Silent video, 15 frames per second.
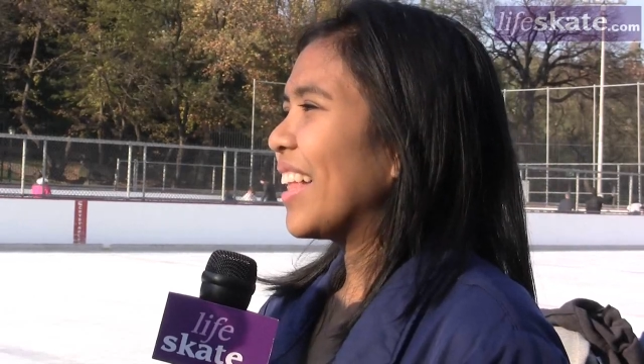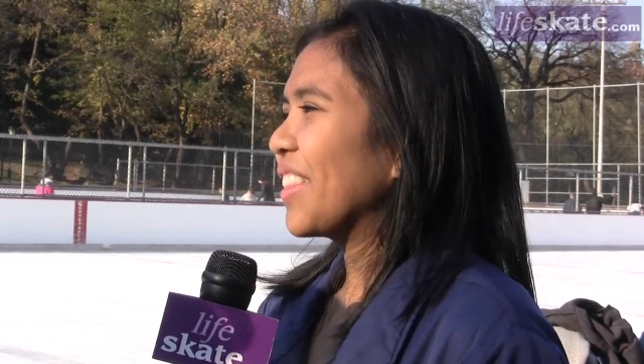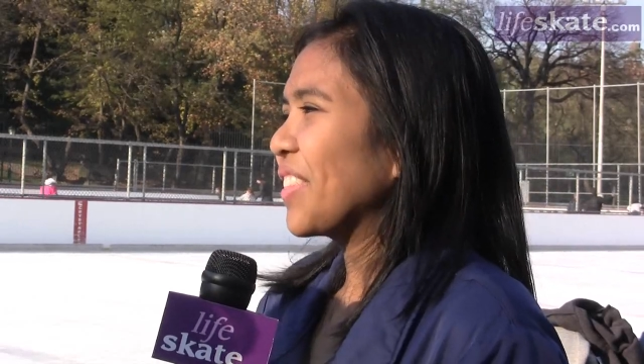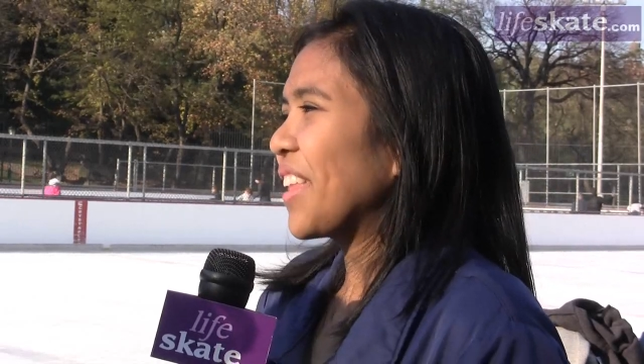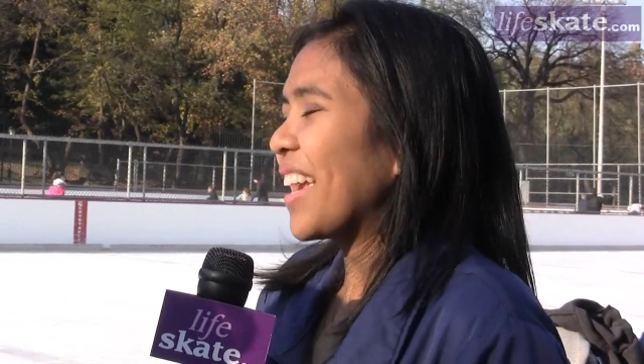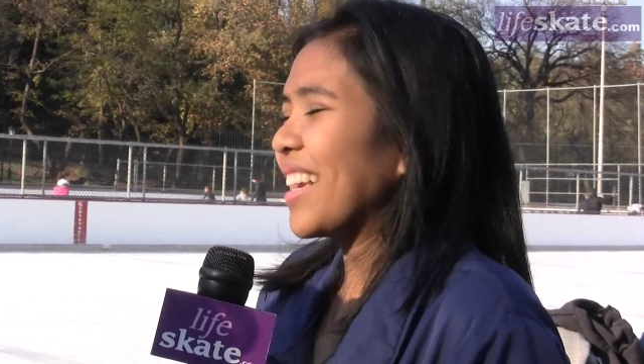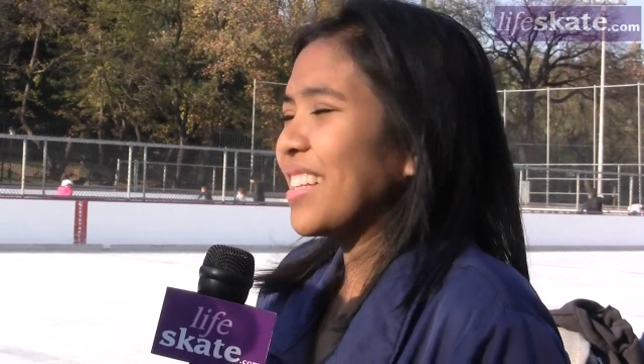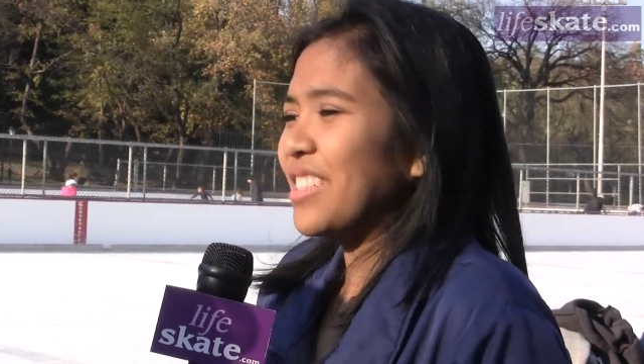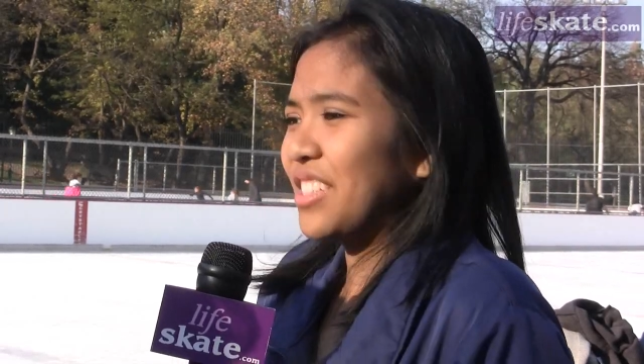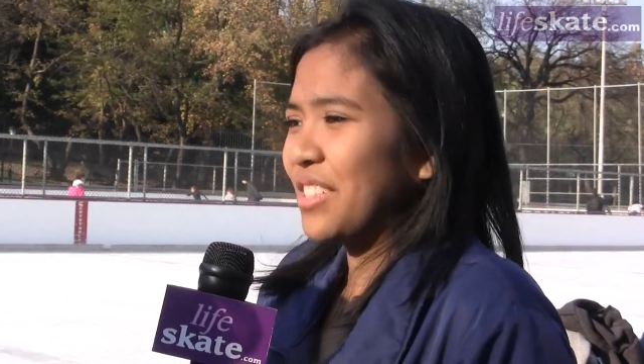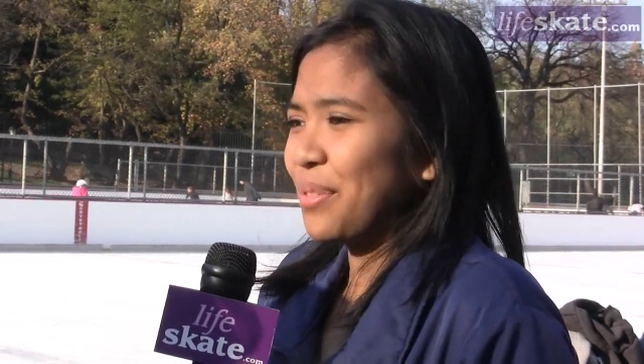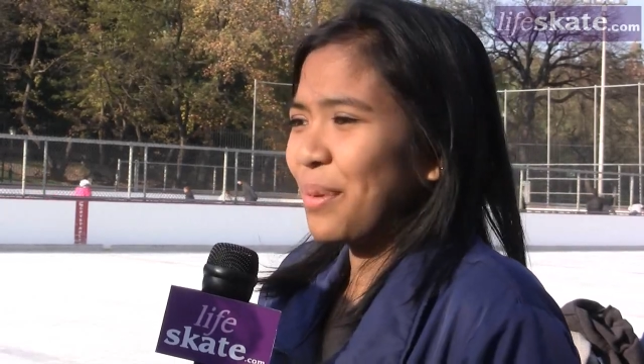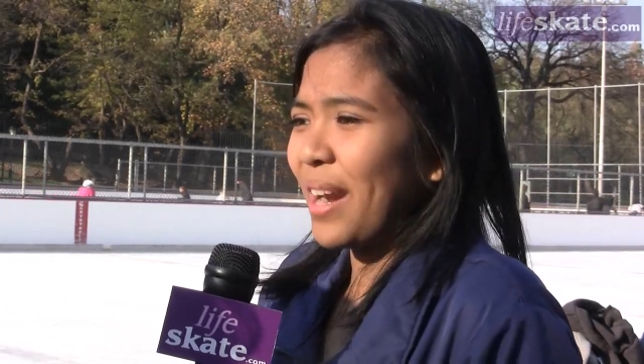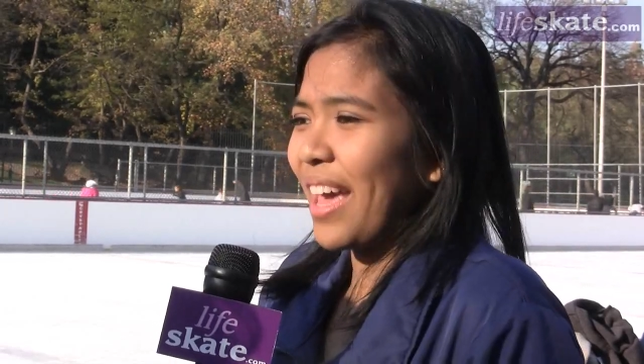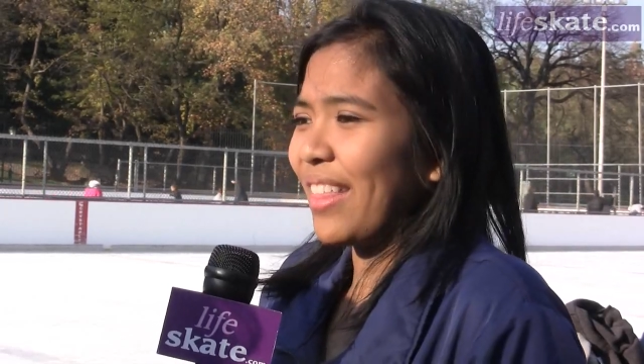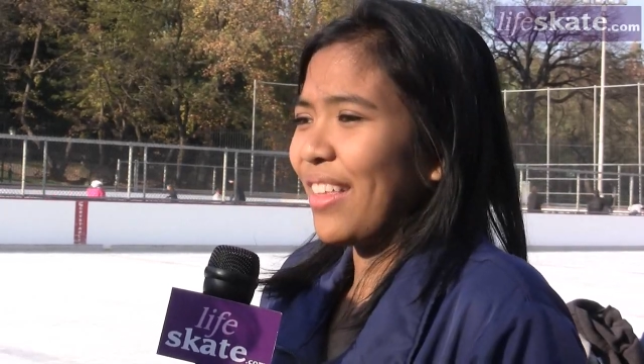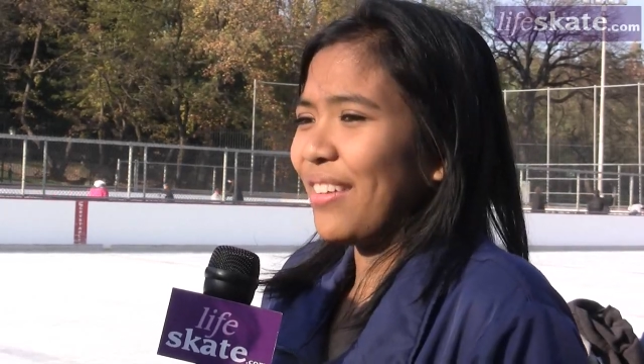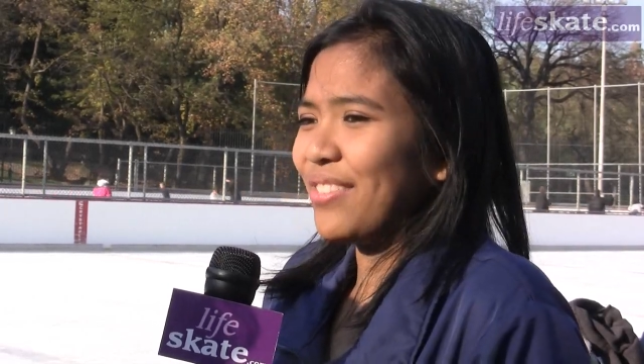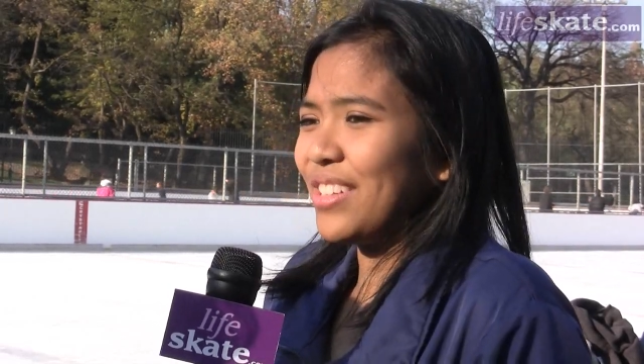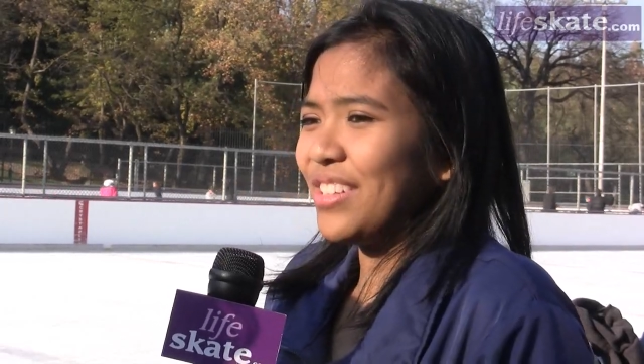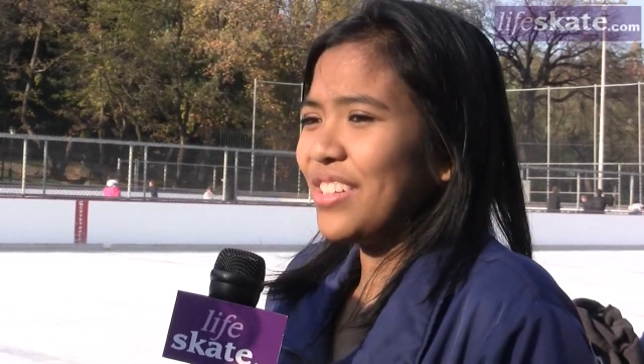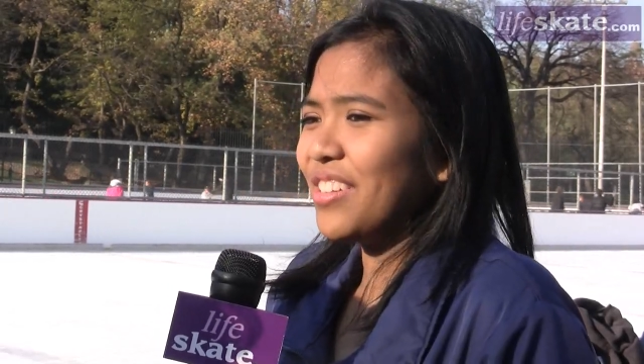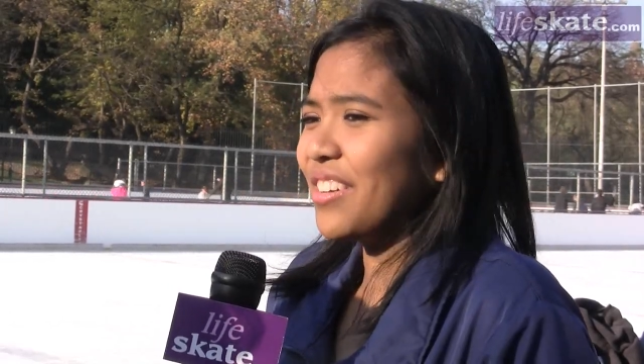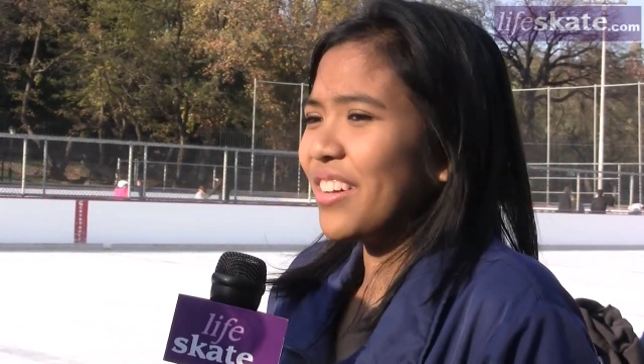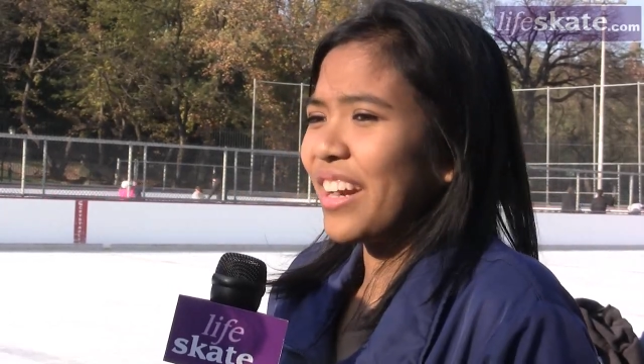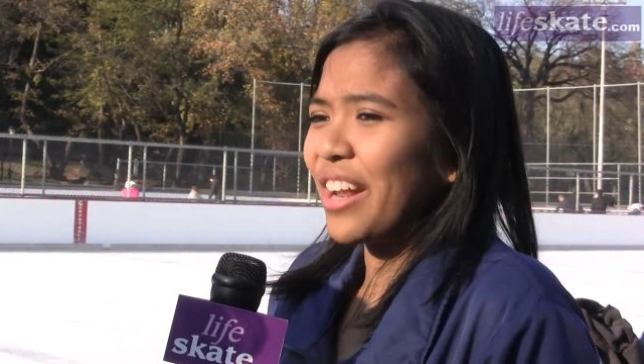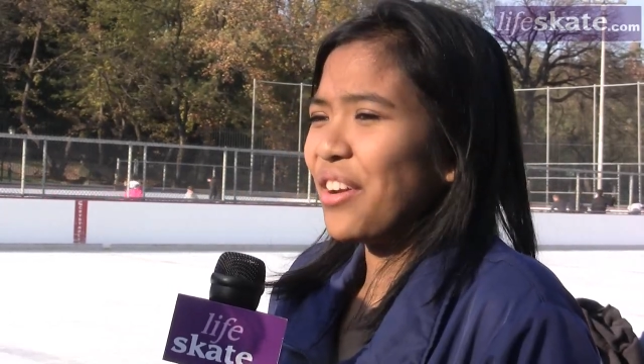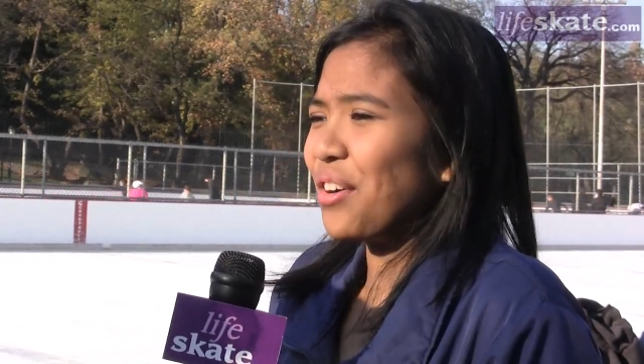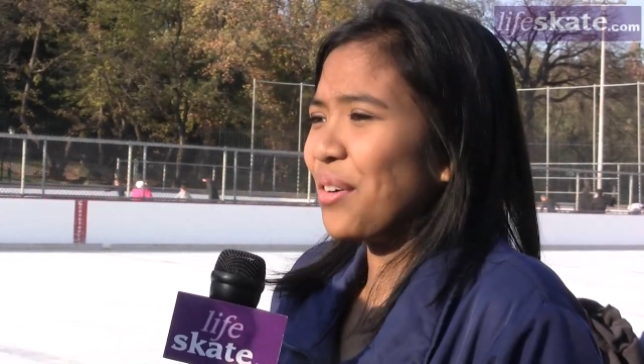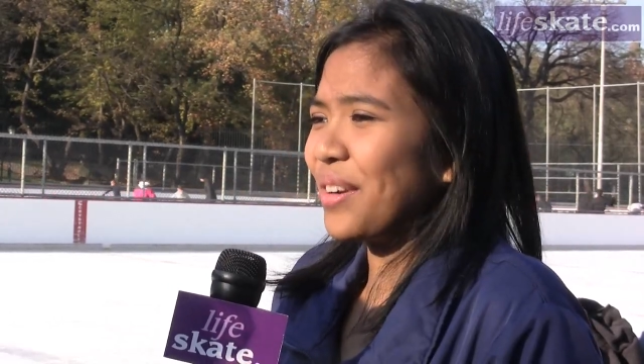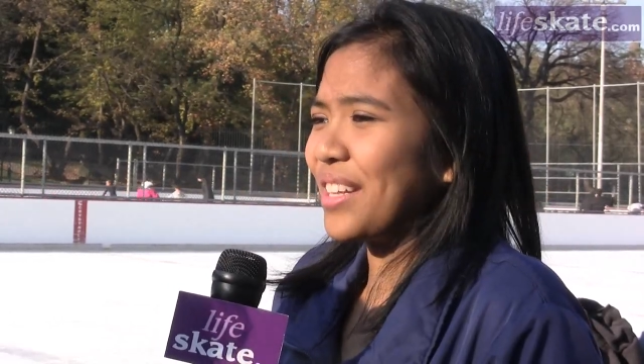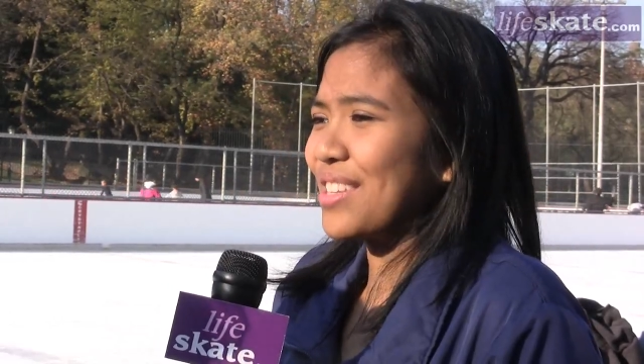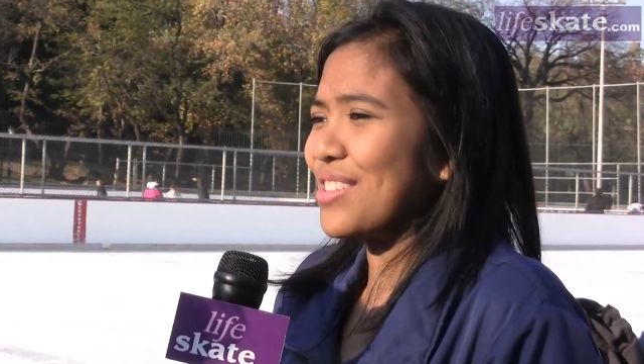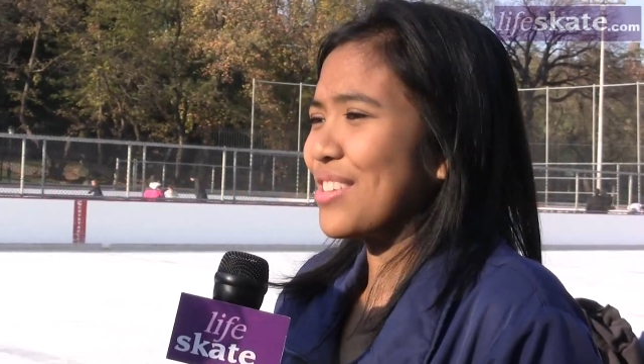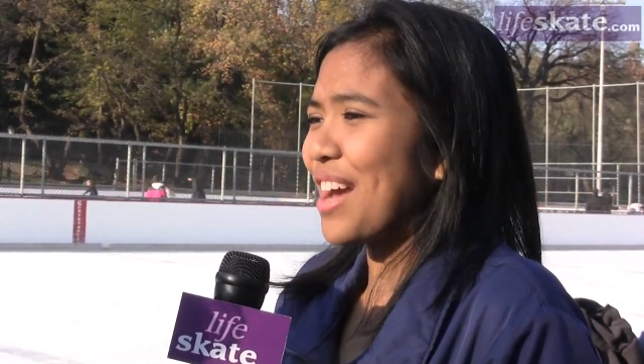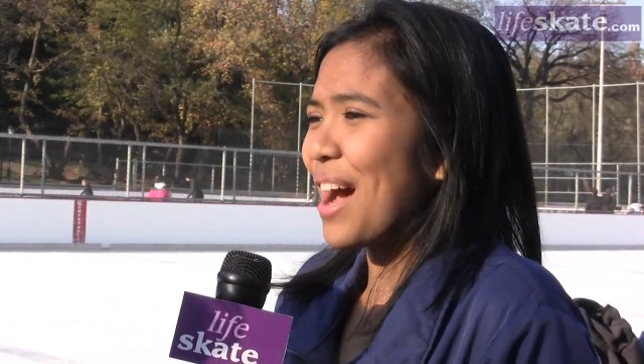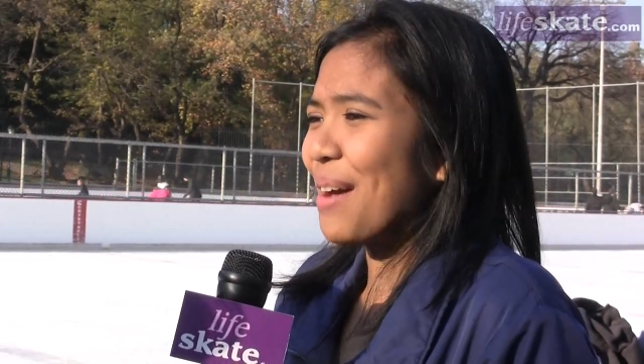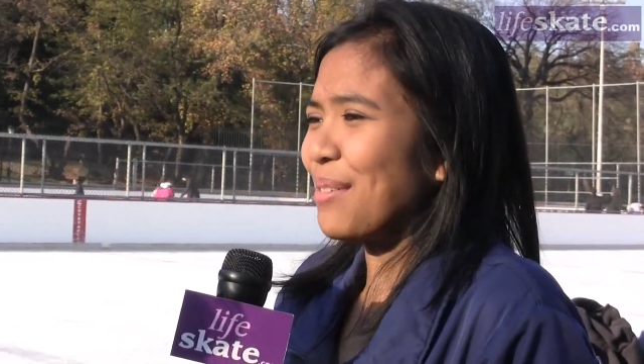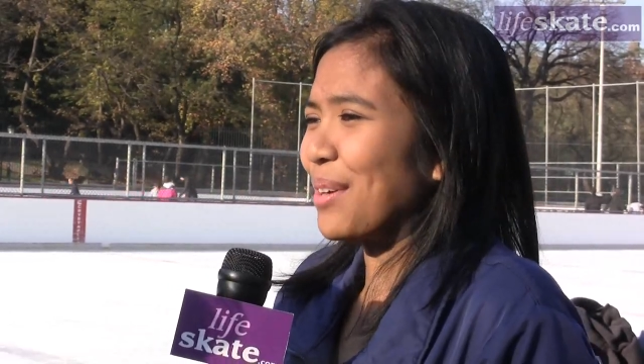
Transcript: Like, it's just what I love to do, and I don't want to stop.